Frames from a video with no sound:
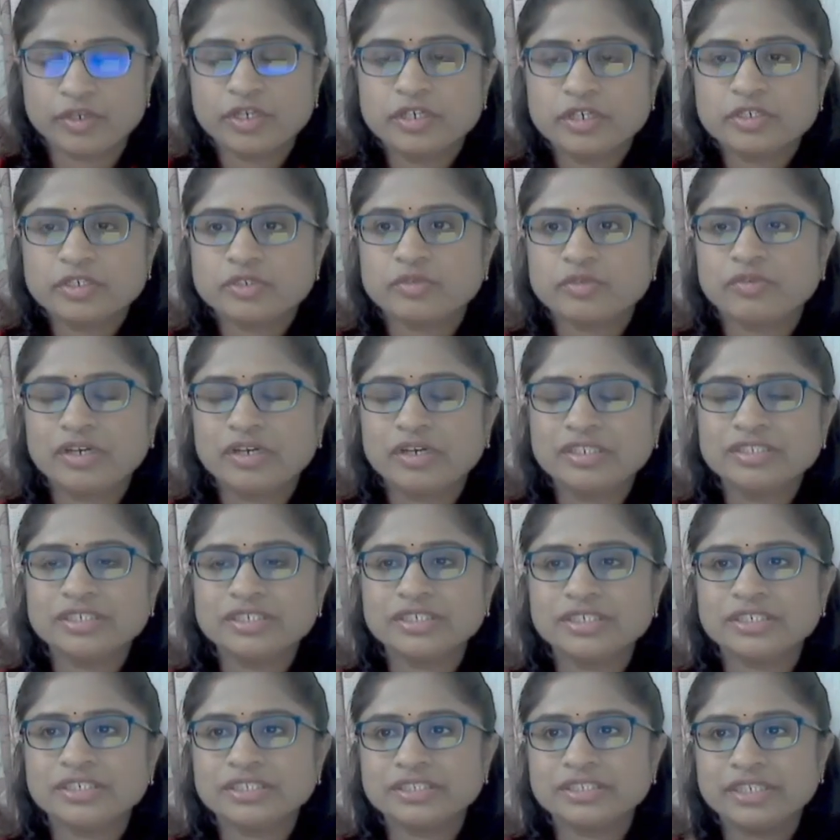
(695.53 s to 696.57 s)
So once
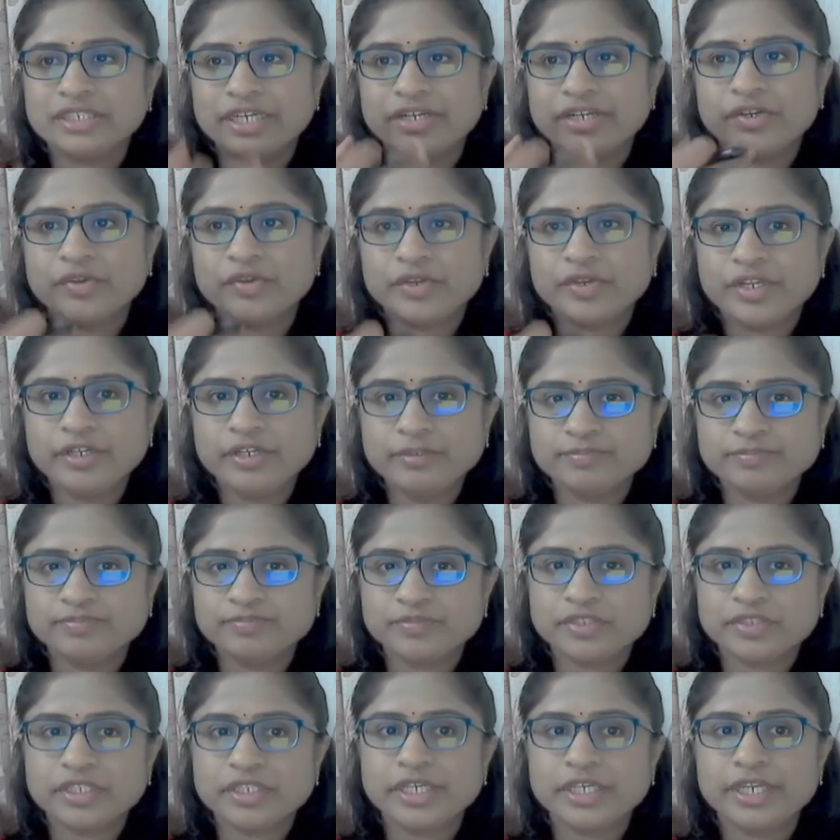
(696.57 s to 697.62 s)
it is entering,
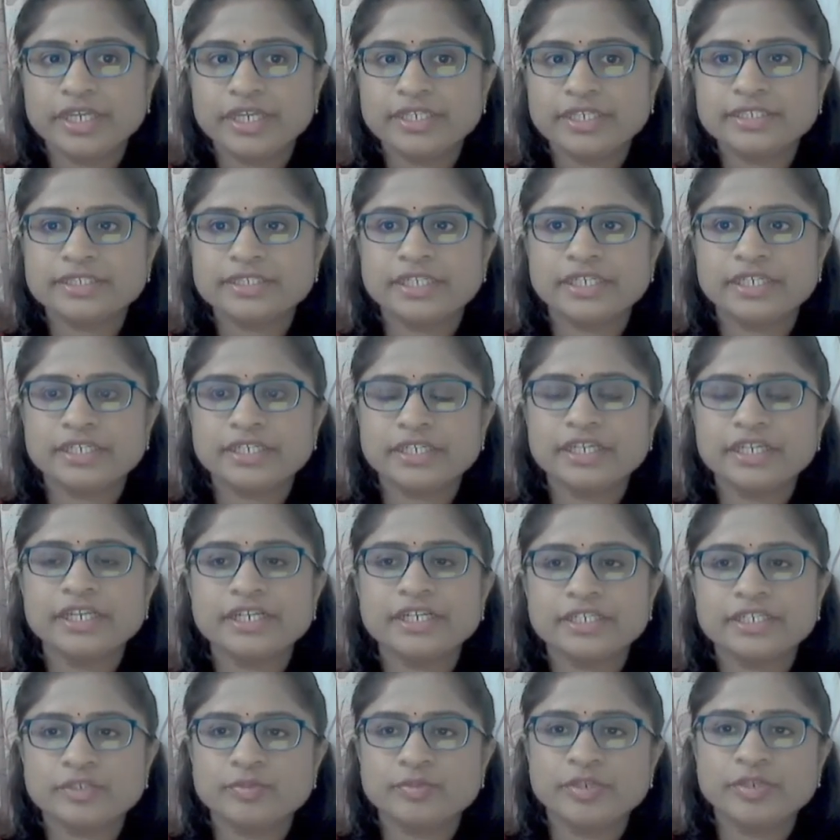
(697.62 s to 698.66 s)
the air is entering,
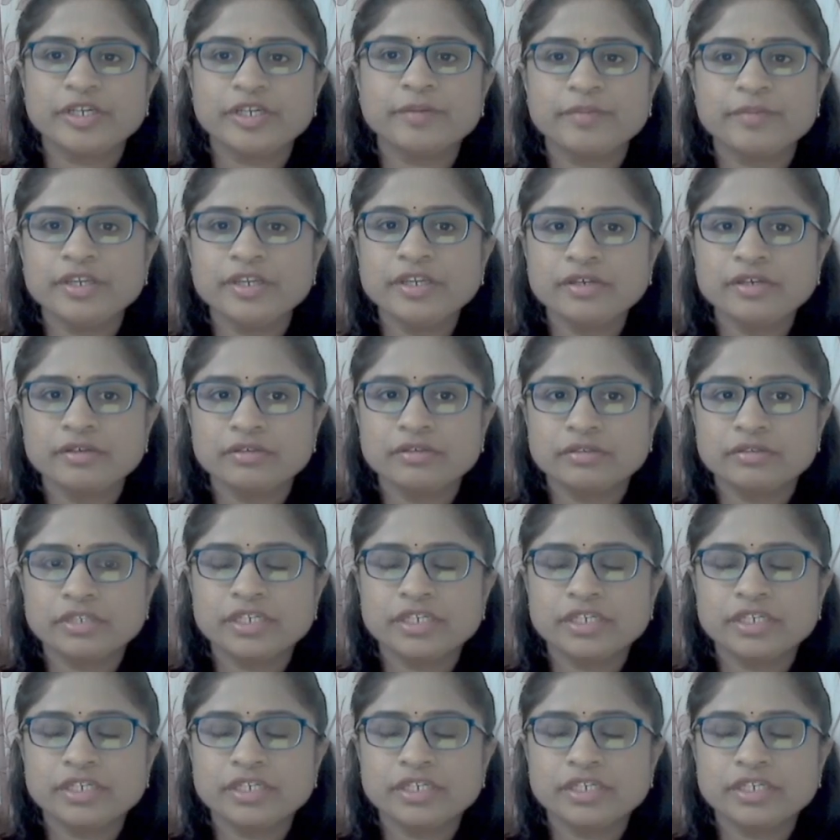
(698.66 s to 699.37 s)
it is becoming,